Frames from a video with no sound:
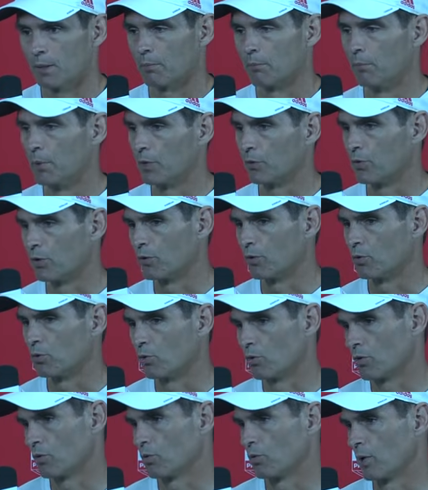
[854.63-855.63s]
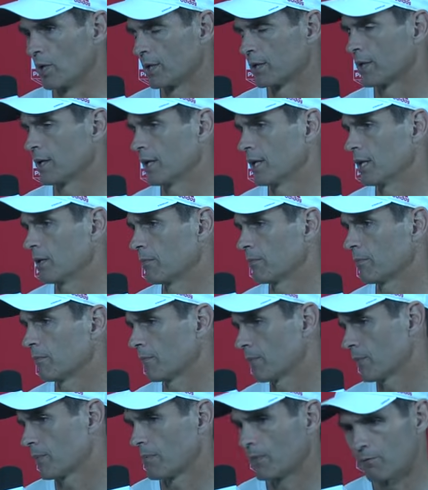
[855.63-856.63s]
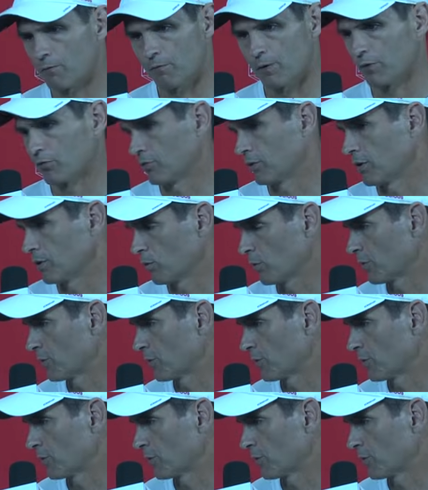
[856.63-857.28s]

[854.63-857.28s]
But the run game fits in